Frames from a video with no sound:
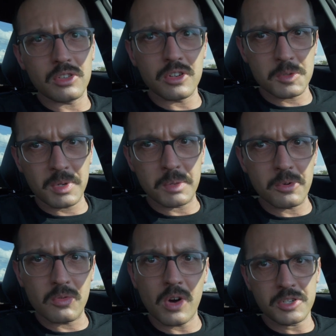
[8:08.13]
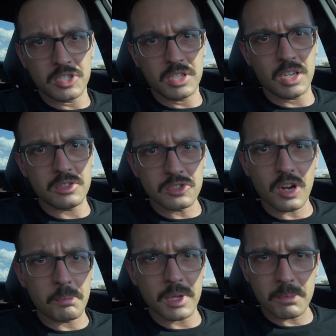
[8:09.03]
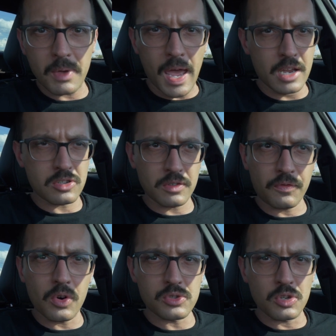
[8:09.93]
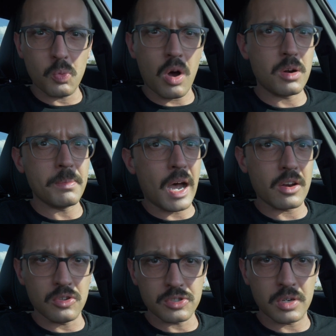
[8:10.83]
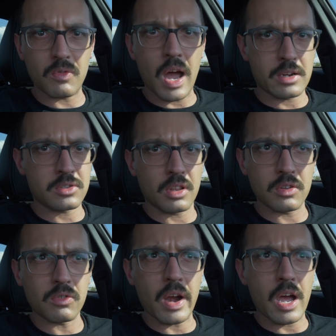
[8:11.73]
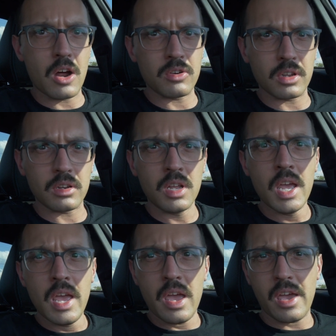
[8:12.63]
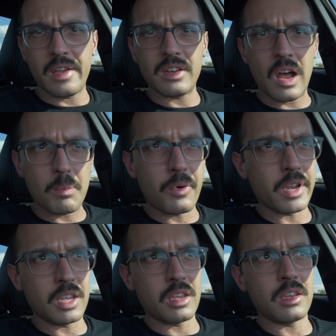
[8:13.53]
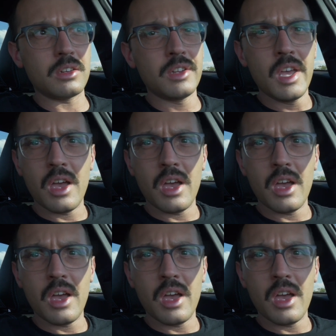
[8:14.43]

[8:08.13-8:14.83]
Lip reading: there's people rushing in, dumping bags of frozen water bottles and rocks on the ground, and bringing in